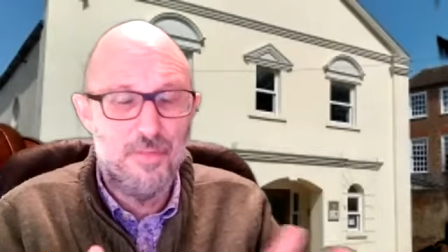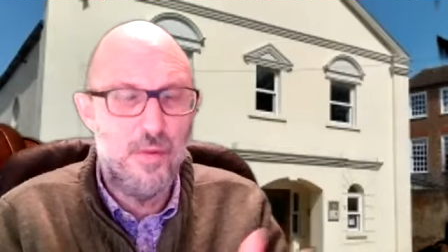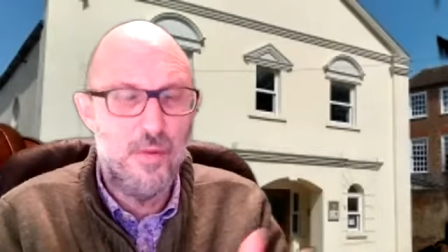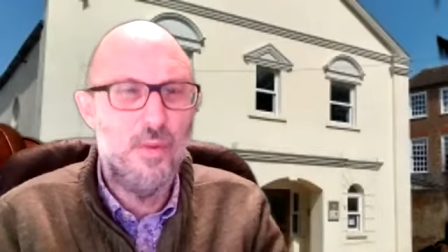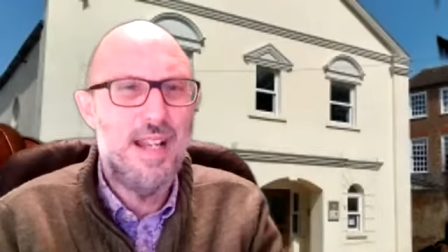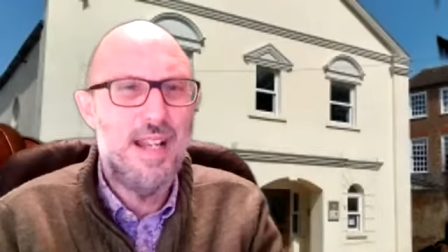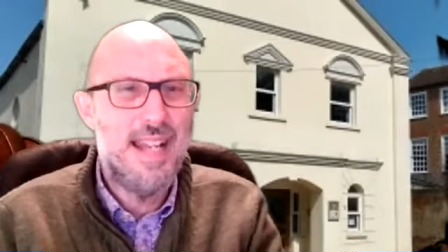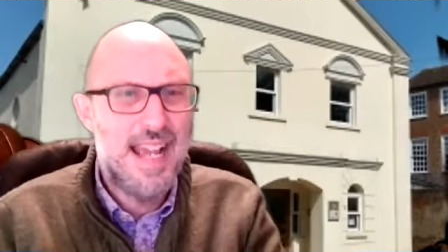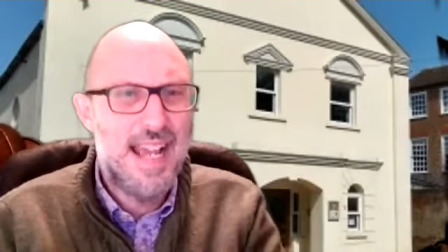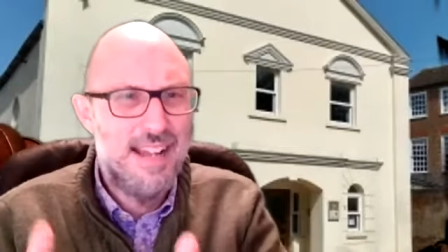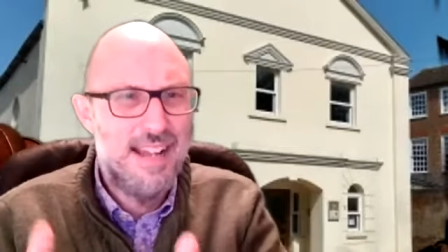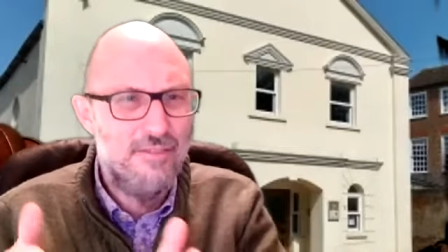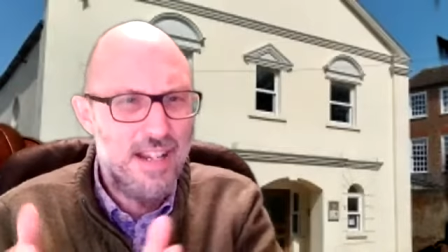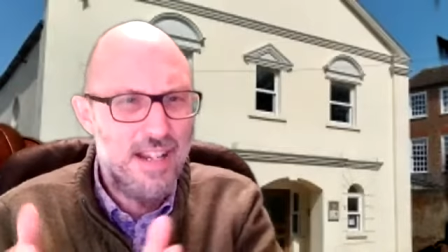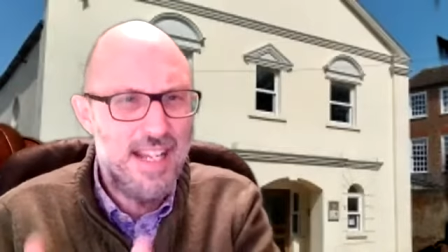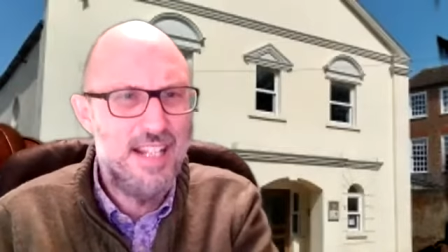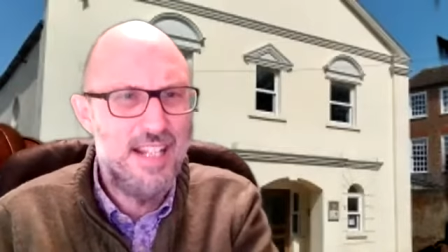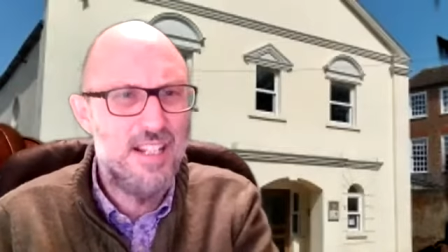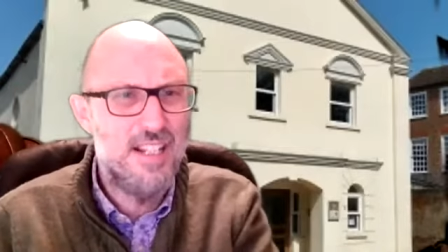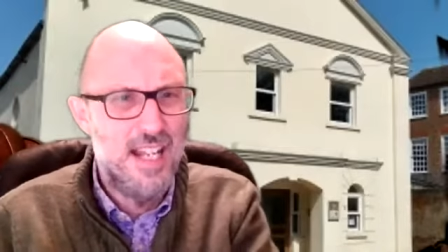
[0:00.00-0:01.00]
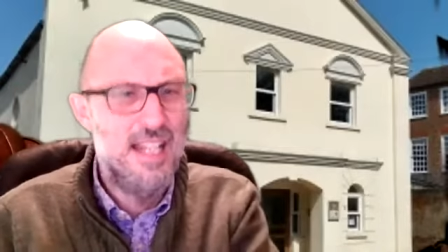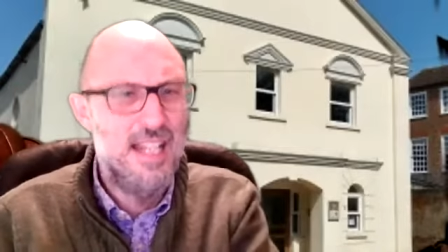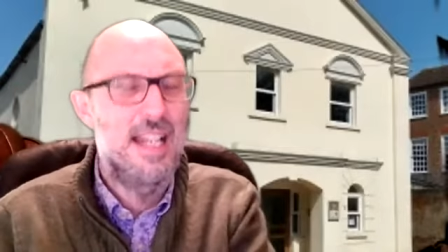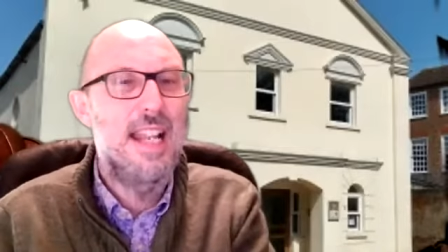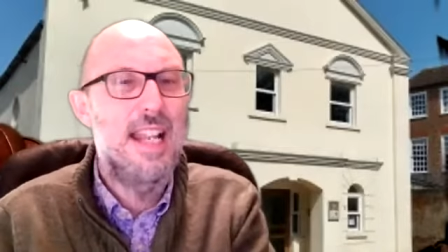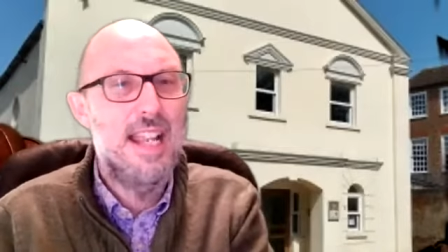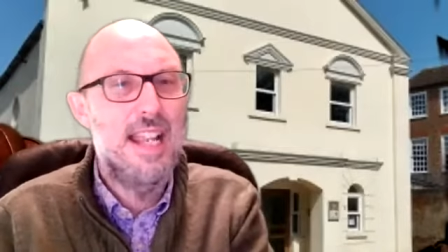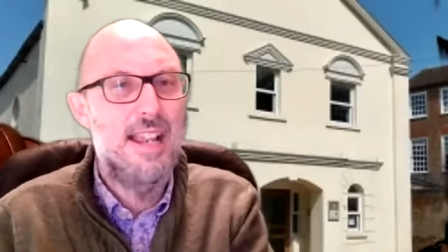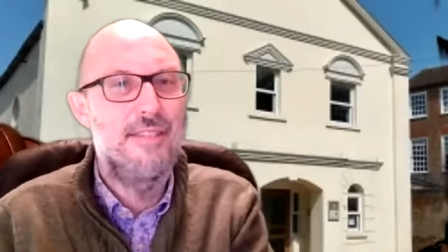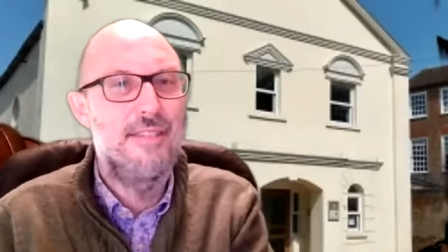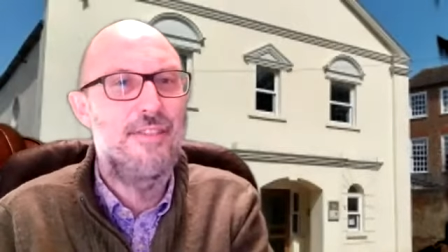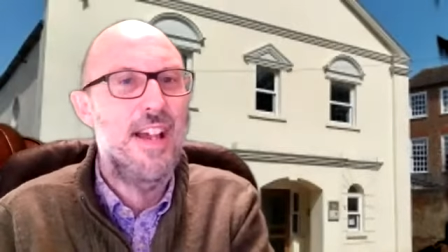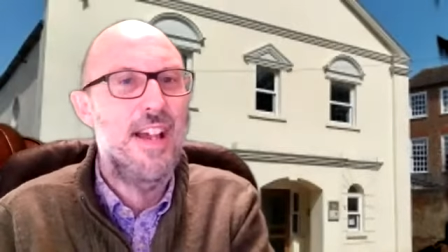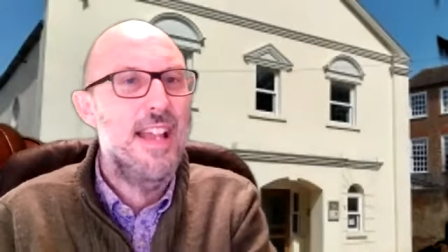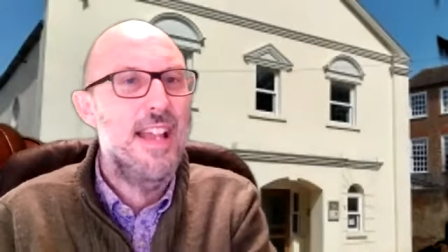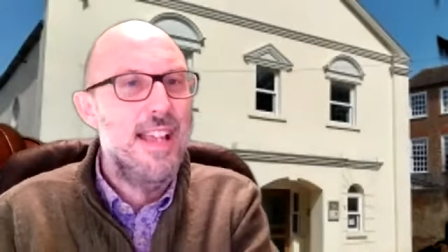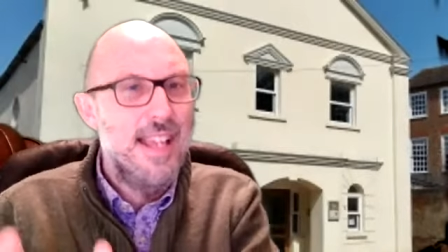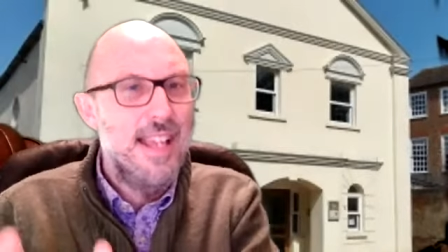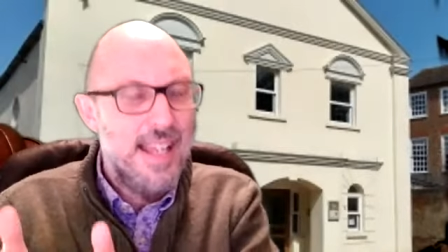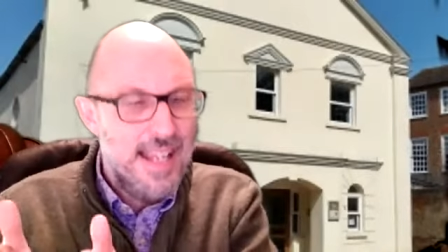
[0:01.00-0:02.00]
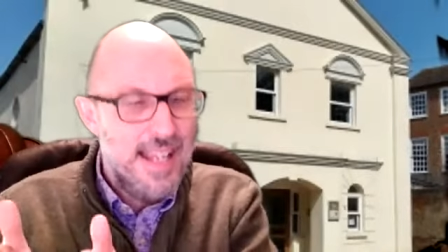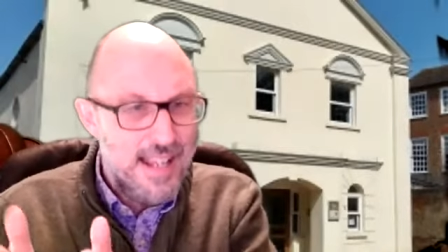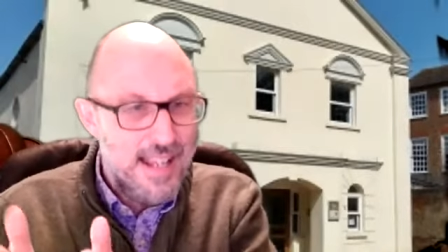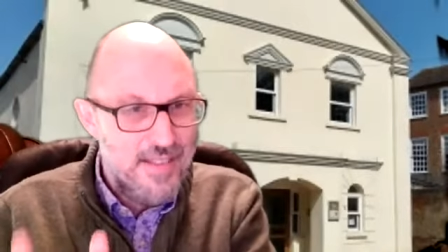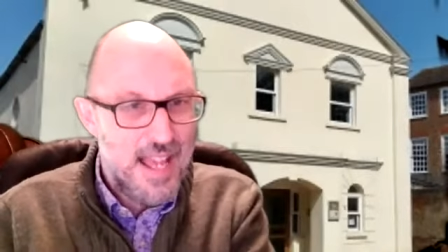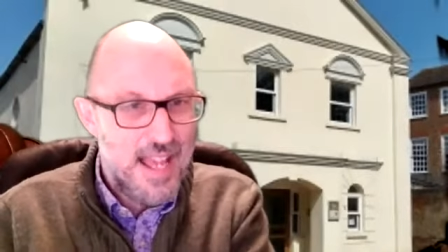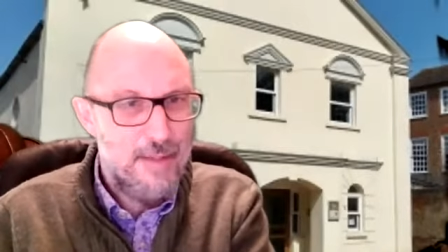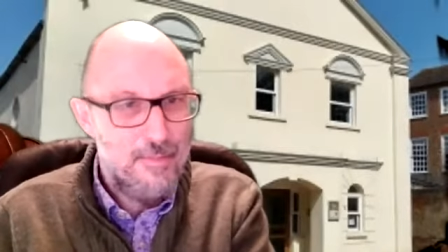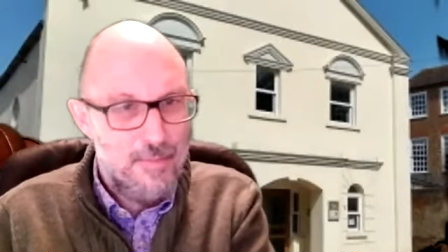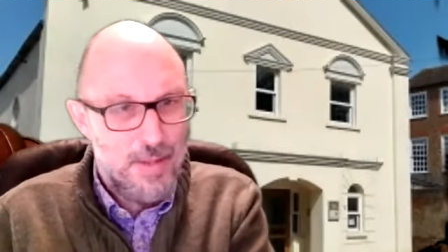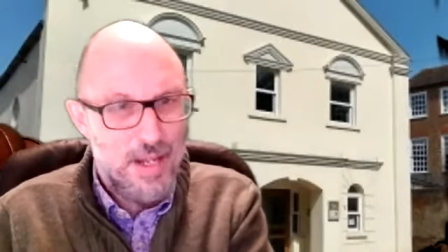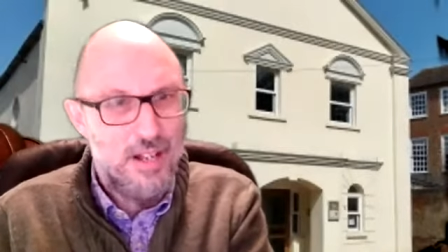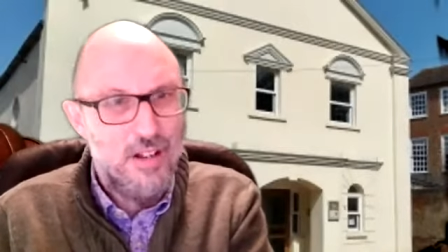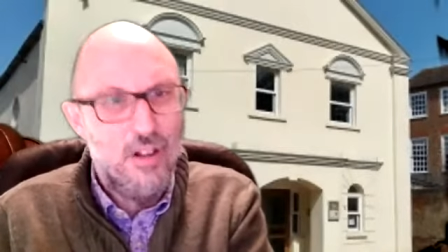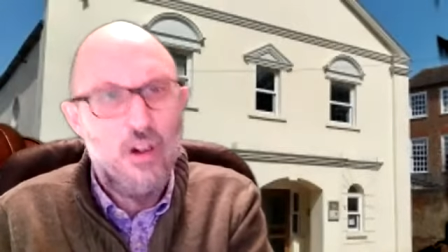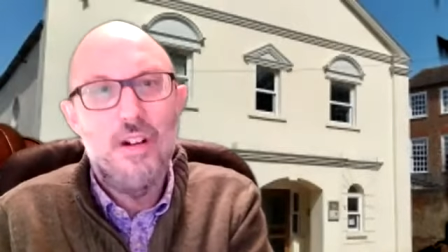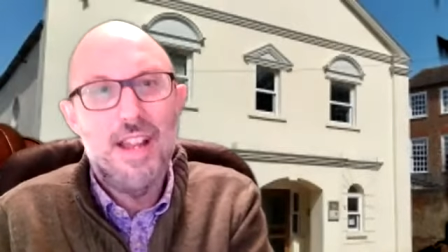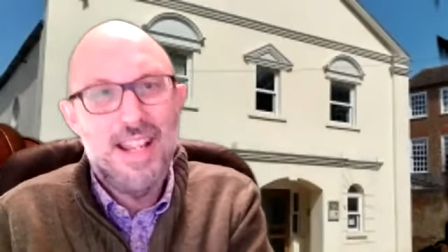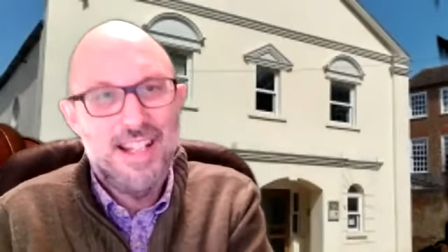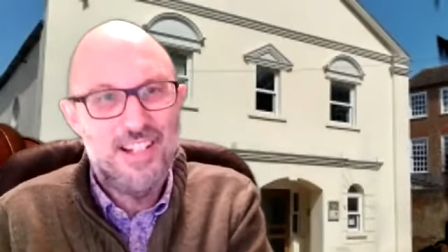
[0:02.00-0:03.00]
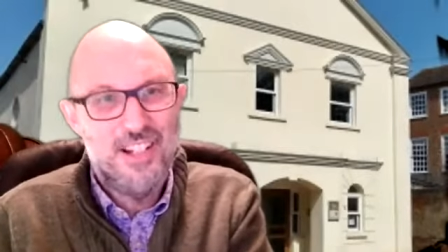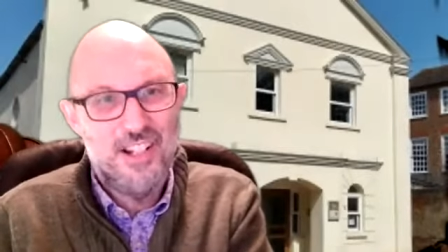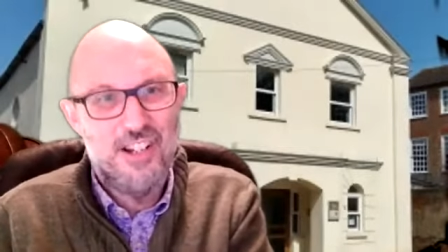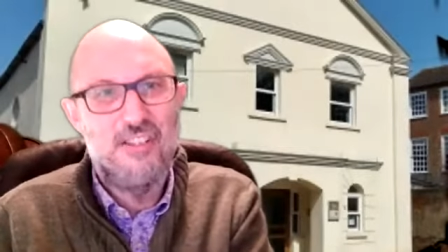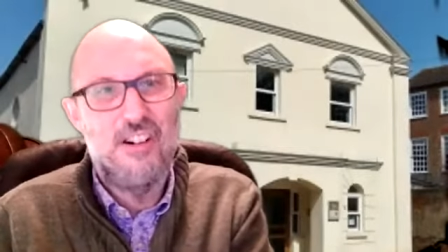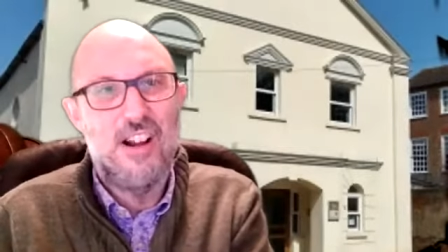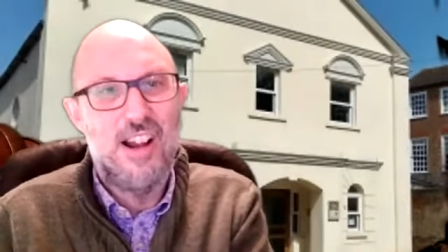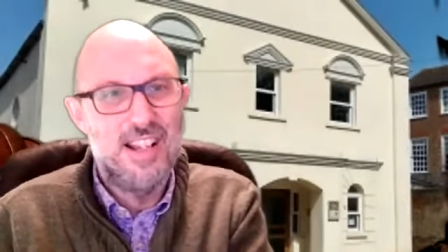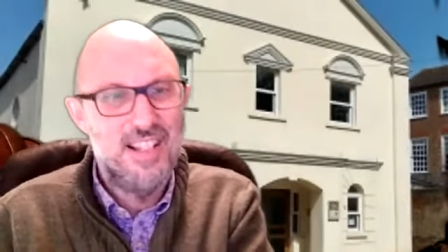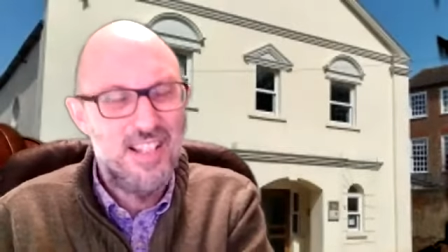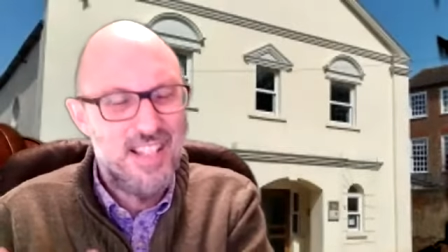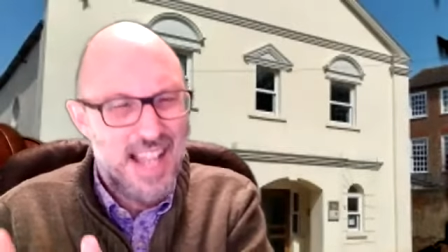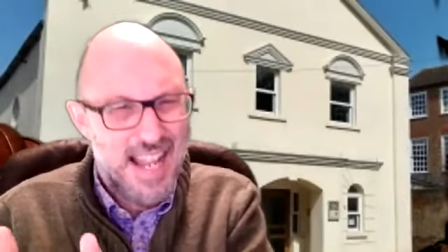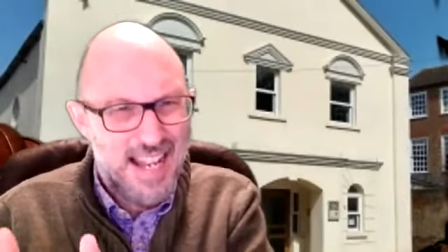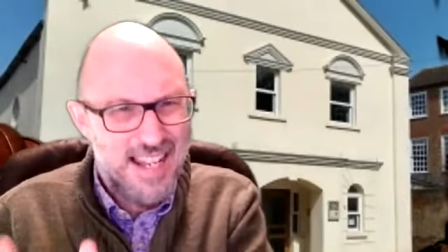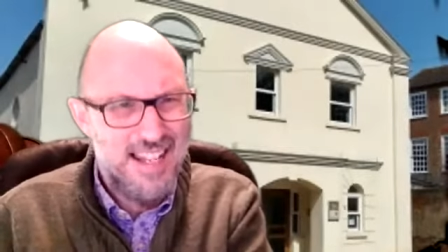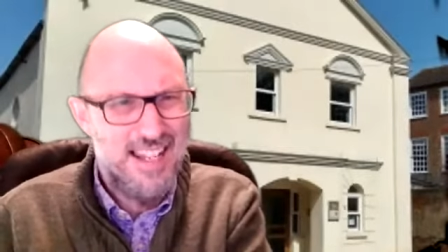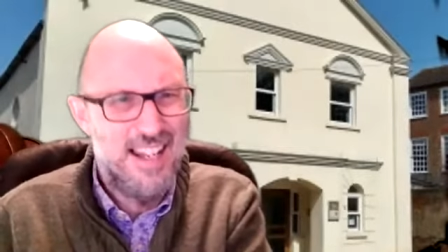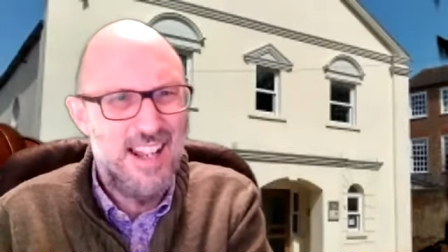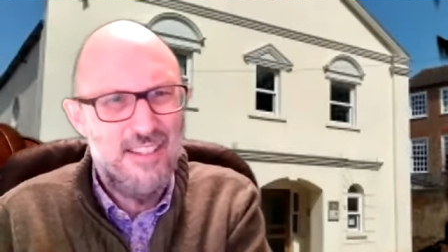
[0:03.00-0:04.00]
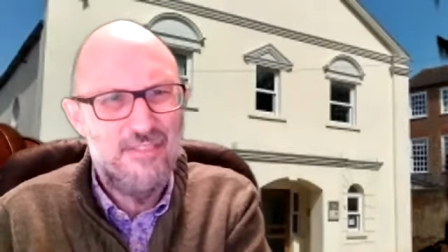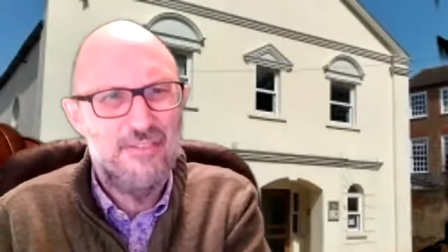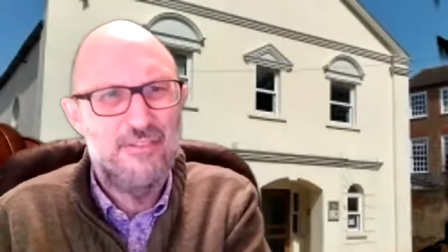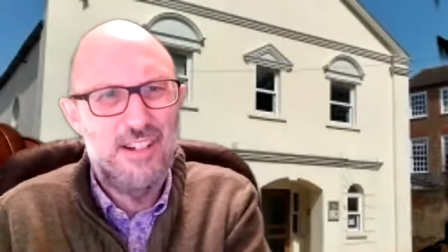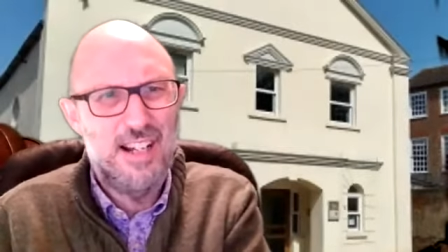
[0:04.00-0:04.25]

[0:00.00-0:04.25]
But we now need to live in that belonging to Christ, that love